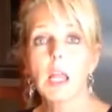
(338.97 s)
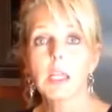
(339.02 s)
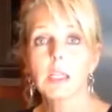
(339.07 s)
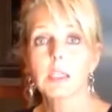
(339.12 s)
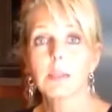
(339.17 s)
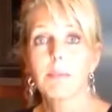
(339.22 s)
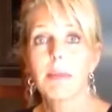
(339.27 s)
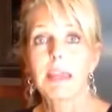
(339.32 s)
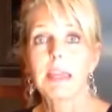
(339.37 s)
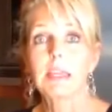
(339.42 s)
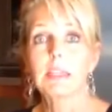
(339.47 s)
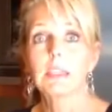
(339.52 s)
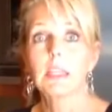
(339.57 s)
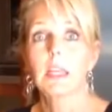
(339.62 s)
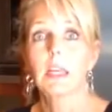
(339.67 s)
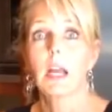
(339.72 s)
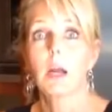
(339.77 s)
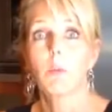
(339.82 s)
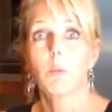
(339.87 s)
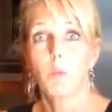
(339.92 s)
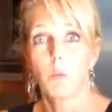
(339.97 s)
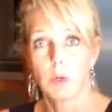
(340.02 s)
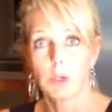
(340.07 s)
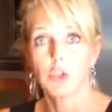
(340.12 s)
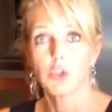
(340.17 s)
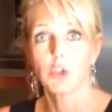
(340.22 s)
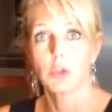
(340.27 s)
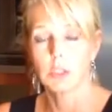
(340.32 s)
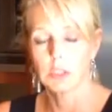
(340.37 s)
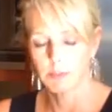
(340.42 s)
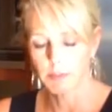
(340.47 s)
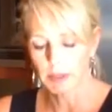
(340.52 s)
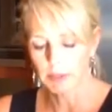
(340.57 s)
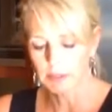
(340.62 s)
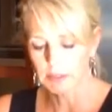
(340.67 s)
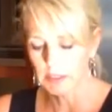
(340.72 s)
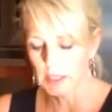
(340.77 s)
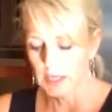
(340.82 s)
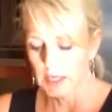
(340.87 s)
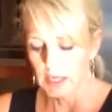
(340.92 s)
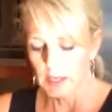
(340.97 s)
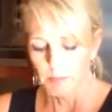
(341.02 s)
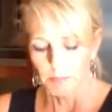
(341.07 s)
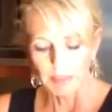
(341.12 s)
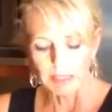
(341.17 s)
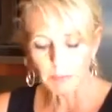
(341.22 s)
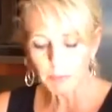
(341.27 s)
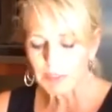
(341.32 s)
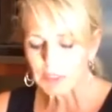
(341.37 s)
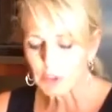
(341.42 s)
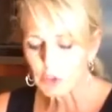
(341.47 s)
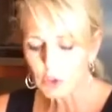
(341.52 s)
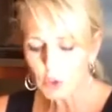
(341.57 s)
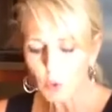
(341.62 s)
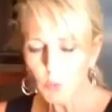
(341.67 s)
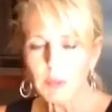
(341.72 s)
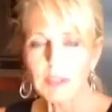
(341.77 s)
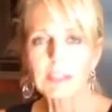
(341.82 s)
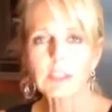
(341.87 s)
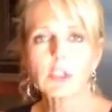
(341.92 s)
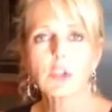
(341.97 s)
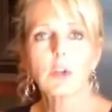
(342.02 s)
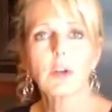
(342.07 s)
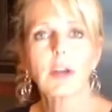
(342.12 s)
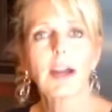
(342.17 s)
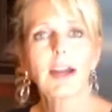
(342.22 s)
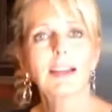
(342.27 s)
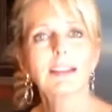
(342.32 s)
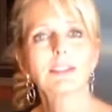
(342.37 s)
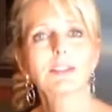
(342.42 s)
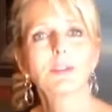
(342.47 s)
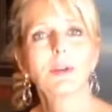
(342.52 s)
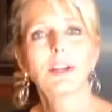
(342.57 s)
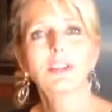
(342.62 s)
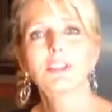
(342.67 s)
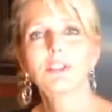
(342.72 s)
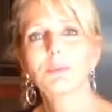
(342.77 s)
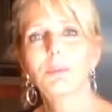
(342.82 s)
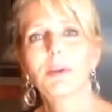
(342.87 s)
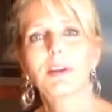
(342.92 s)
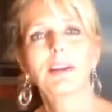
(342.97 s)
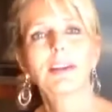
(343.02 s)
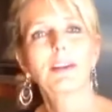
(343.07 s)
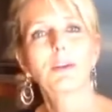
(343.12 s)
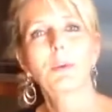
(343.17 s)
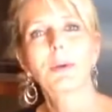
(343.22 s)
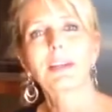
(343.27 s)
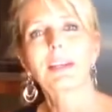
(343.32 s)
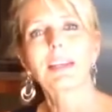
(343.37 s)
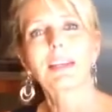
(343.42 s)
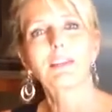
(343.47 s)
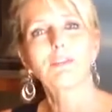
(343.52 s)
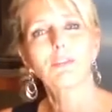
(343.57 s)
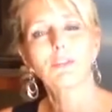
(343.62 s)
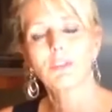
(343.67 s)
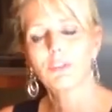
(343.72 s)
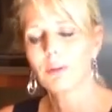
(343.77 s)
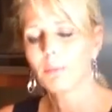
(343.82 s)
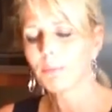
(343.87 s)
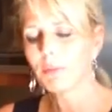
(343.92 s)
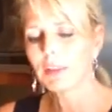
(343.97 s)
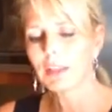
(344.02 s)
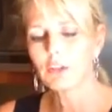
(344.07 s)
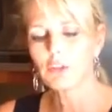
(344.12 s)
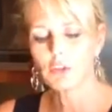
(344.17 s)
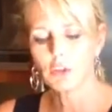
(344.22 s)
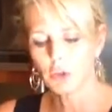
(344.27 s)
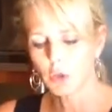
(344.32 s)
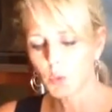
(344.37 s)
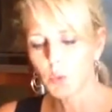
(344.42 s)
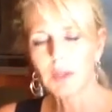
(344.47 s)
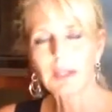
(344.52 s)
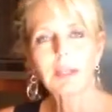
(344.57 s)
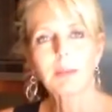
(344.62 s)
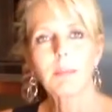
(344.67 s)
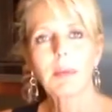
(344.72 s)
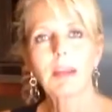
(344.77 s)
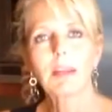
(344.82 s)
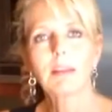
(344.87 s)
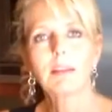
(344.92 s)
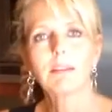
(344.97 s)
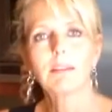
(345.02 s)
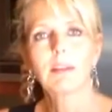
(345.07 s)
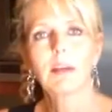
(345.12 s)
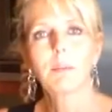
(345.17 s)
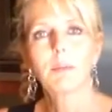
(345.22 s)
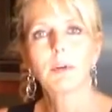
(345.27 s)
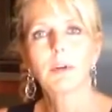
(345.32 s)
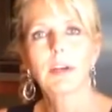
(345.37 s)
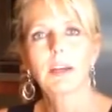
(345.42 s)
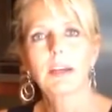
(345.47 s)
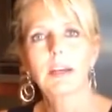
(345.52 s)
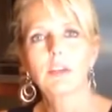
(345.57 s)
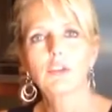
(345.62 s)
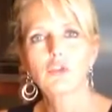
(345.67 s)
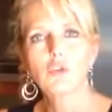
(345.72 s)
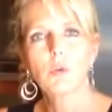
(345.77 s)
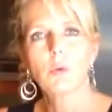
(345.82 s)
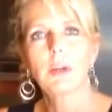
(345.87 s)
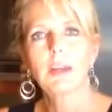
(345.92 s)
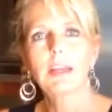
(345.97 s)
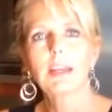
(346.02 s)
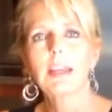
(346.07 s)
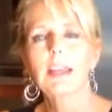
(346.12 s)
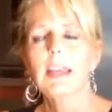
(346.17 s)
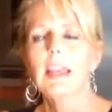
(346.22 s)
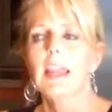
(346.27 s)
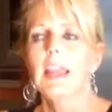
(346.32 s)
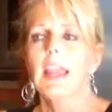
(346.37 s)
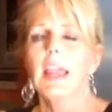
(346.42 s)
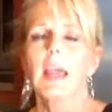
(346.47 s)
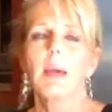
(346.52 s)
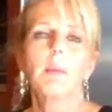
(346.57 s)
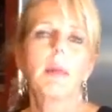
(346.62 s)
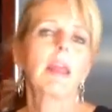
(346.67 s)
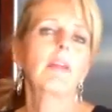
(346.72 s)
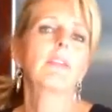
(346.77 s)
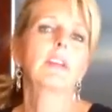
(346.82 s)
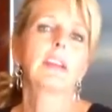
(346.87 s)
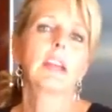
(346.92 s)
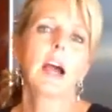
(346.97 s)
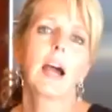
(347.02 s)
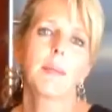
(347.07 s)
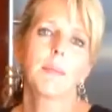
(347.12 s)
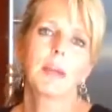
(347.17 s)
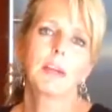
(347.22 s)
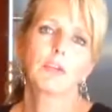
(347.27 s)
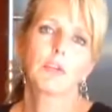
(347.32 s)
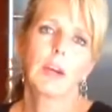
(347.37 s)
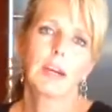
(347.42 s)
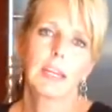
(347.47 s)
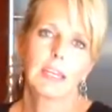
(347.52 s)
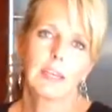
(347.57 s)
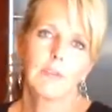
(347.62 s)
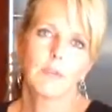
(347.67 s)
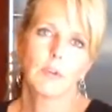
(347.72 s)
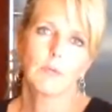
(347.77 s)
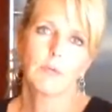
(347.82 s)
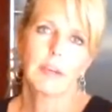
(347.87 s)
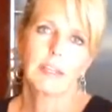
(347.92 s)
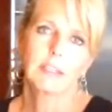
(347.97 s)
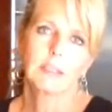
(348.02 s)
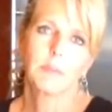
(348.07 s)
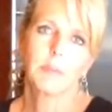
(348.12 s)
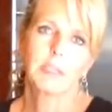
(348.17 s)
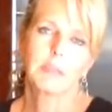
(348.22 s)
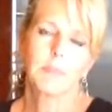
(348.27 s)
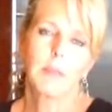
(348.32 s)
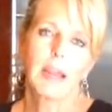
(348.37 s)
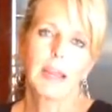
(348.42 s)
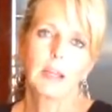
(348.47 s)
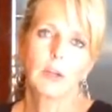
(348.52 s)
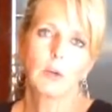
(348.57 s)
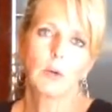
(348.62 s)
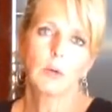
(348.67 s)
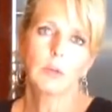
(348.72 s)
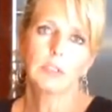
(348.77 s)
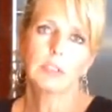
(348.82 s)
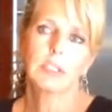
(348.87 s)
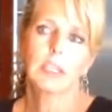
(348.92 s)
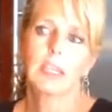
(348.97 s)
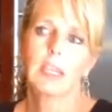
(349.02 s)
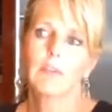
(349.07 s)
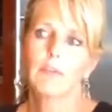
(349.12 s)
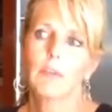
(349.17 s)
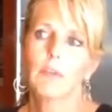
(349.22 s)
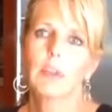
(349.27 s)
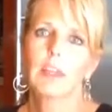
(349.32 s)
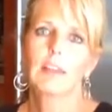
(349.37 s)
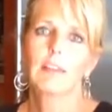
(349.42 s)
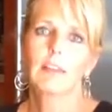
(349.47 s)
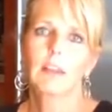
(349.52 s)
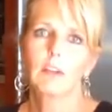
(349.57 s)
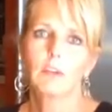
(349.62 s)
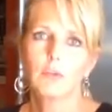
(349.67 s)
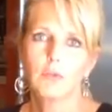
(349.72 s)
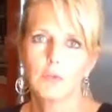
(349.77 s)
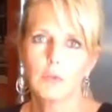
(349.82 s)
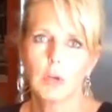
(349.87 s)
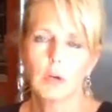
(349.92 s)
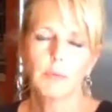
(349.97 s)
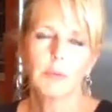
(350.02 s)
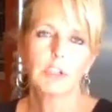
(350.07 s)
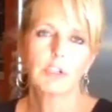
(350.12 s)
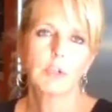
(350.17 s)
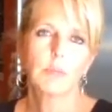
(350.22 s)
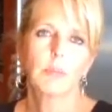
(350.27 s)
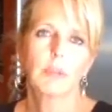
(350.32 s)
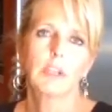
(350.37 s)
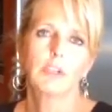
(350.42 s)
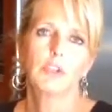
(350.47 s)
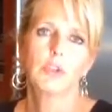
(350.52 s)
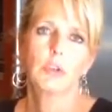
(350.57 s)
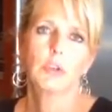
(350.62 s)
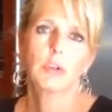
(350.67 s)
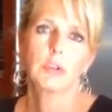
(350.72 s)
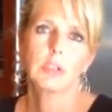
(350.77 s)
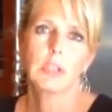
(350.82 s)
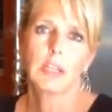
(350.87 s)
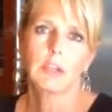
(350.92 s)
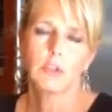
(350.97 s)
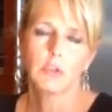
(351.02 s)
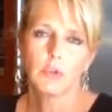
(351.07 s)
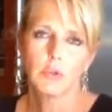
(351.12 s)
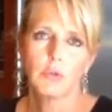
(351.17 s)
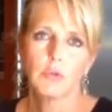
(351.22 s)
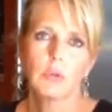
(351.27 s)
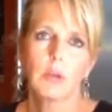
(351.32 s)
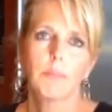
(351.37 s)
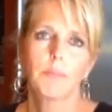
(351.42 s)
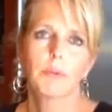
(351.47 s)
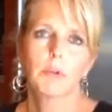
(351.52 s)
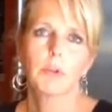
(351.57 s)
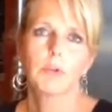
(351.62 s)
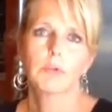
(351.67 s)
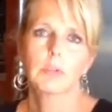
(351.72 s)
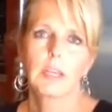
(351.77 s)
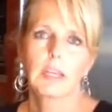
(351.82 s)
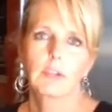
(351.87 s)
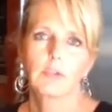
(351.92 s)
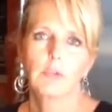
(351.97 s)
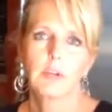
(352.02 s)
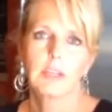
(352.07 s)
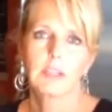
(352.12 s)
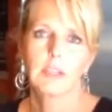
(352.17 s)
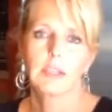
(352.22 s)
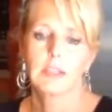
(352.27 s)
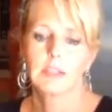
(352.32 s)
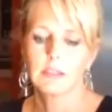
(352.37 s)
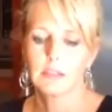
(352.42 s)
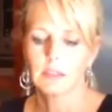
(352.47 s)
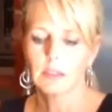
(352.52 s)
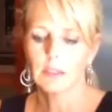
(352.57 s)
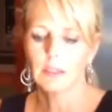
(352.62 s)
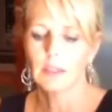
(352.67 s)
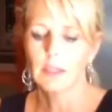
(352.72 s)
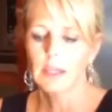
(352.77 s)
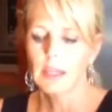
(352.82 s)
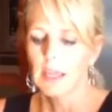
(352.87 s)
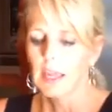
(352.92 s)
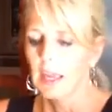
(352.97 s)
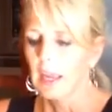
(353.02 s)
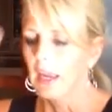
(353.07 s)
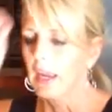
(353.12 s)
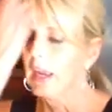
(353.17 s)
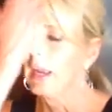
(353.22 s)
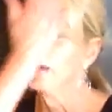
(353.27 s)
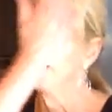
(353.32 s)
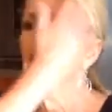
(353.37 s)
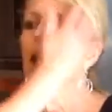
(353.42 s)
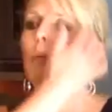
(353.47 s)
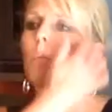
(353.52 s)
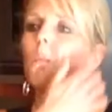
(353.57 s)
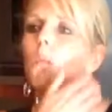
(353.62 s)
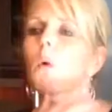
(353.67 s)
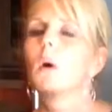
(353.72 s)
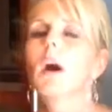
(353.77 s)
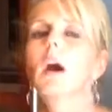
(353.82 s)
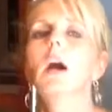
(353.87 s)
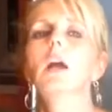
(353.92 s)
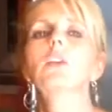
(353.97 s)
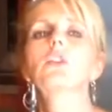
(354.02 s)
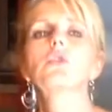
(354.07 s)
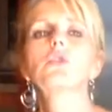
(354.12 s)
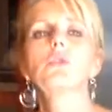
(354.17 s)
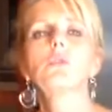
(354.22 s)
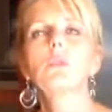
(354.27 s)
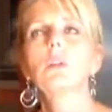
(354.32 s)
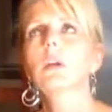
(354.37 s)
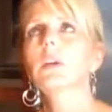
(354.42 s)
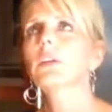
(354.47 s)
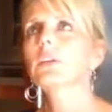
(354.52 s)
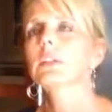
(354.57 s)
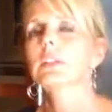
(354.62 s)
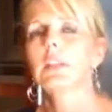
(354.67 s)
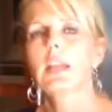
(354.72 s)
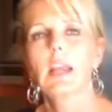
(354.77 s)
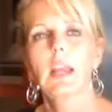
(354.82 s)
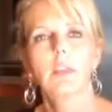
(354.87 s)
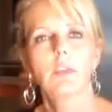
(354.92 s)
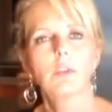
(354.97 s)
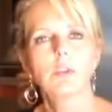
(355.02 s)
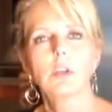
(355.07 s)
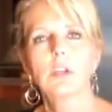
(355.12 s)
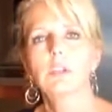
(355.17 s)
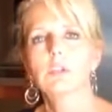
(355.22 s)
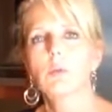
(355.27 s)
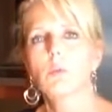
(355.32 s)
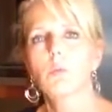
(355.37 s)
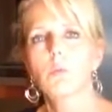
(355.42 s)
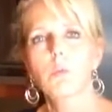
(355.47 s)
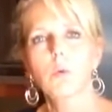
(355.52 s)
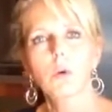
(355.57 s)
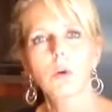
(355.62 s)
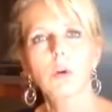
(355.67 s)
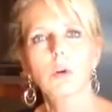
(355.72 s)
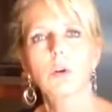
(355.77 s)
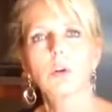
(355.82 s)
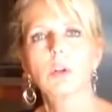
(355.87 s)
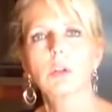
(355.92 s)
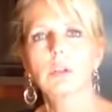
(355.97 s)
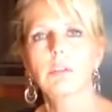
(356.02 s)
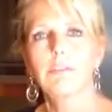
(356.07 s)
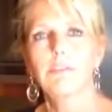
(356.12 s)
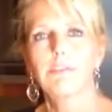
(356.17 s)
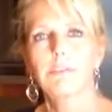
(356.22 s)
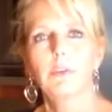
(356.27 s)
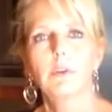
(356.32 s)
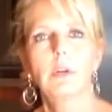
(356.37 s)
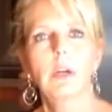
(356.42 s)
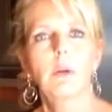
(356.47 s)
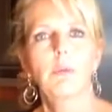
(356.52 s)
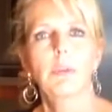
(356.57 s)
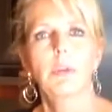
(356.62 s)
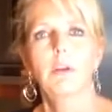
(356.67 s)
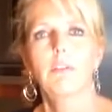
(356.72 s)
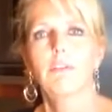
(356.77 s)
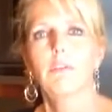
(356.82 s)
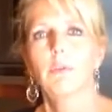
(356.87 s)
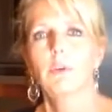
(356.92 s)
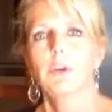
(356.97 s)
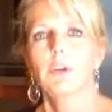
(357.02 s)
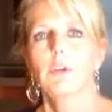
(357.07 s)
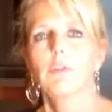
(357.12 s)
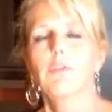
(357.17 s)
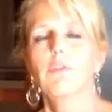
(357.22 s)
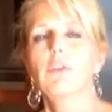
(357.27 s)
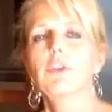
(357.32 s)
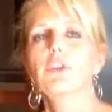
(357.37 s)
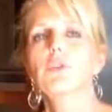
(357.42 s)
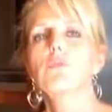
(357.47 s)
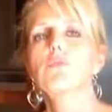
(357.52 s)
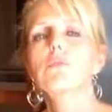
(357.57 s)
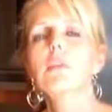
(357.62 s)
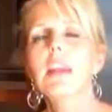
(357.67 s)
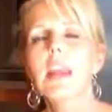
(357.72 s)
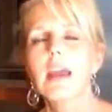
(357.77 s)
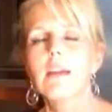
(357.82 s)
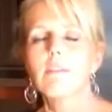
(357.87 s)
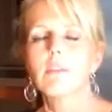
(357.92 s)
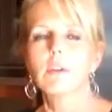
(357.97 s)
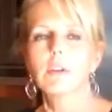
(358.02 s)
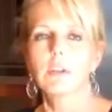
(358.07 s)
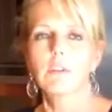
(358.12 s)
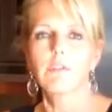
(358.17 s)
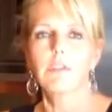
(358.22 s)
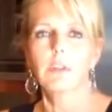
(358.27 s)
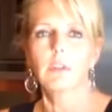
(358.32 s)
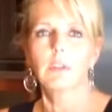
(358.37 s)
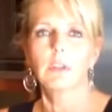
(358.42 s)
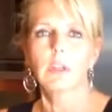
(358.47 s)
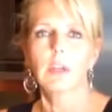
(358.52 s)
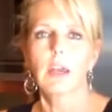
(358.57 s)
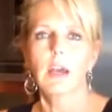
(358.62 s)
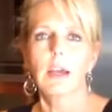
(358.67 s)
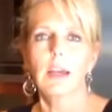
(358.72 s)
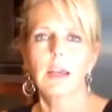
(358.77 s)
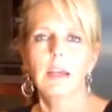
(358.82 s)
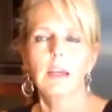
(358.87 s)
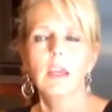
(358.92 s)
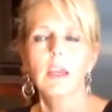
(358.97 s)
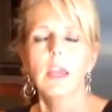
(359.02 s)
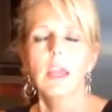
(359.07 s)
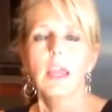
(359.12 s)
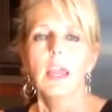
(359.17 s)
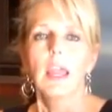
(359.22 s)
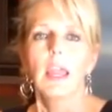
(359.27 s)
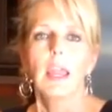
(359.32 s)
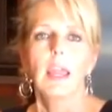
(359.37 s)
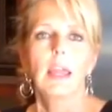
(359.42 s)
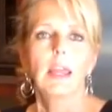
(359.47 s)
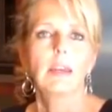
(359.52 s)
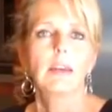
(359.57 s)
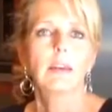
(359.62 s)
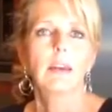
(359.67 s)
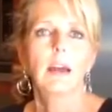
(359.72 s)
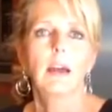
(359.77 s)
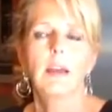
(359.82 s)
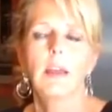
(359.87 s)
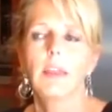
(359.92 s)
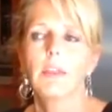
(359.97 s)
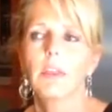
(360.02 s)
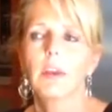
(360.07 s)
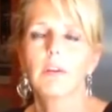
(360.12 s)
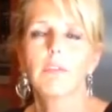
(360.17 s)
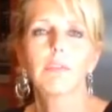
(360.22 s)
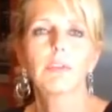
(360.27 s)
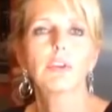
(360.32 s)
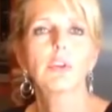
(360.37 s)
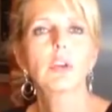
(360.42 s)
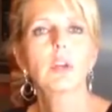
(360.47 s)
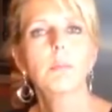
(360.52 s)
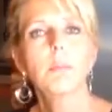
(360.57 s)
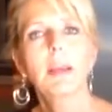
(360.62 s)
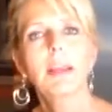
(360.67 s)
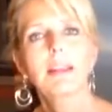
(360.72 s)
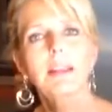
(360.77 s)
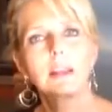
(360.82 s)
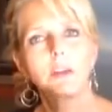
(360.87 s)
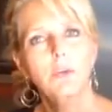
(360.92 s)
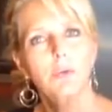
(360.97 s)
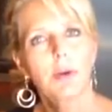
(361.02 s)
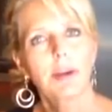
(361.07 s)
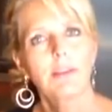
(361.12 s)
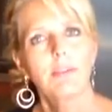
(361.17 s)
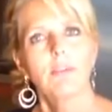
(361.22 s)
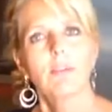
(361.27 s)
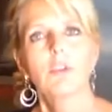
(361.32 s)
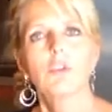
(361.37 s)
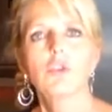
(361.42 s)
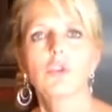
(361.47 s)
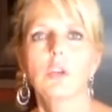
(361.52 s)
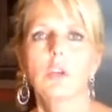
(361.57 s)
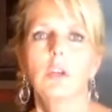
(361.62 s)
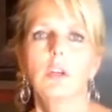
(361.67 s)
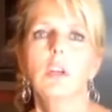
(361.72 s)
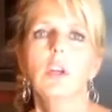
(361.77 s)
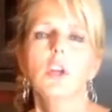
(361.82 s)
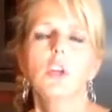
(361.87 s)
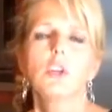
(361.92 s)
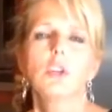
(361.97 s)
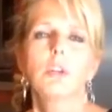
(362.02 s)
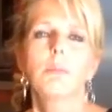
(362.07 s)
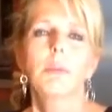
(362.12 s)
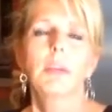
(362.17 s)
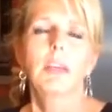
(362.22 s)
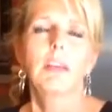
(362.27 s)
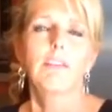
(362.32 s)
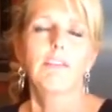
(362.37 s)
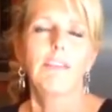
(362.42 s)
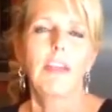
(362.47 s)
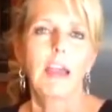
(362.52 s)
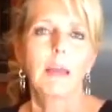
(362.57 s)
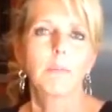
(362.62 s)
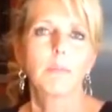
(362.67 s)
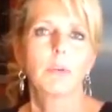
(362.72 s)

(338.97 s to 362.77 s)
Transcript: is amazing. I wish you could smell this. But it was so easy, you guys, so I just wanted to quickly give you something that you could quickly make this summer and enjoy it. And every time I try to give you recipes, my goal is to give you things that do not raise your blood sugars and do not produce extra insulin. And I want you to understand there is a world of food out there for you never to feel denied. And therefore you can make that transition to being a fat